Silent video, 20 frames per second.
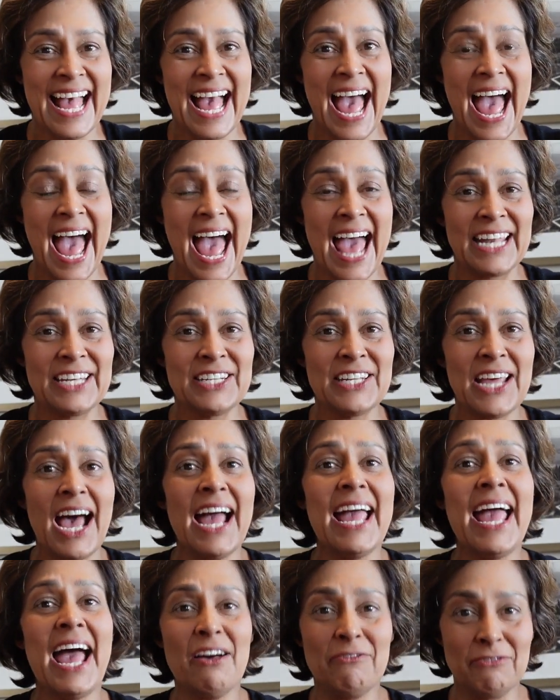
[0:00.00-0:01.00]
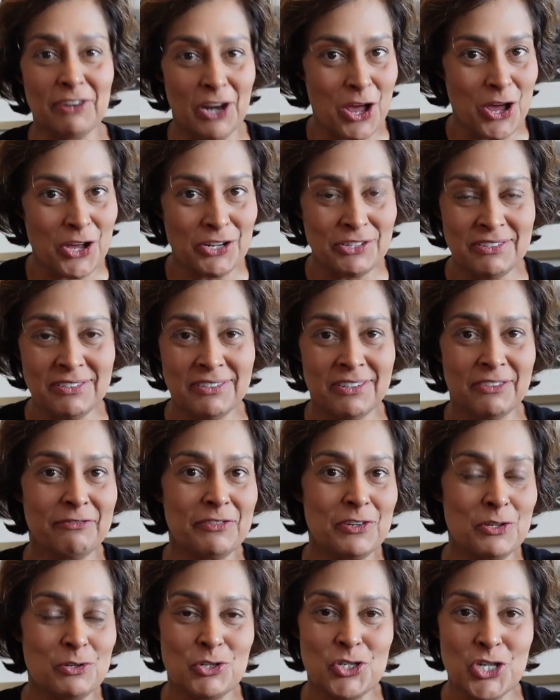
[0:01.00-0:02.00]
and I have learned a
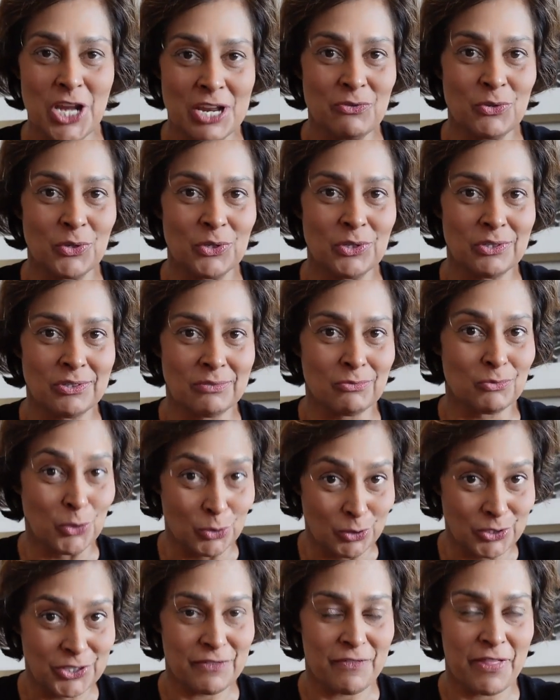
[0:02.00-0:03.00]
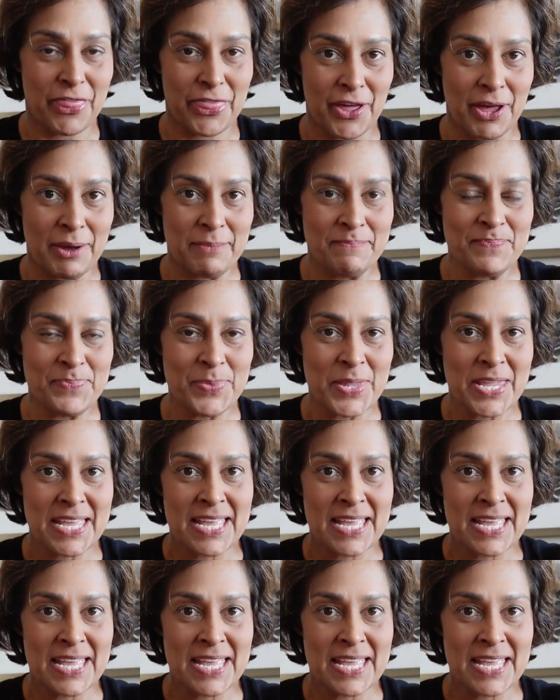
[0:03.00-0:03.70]
few general rules of thumb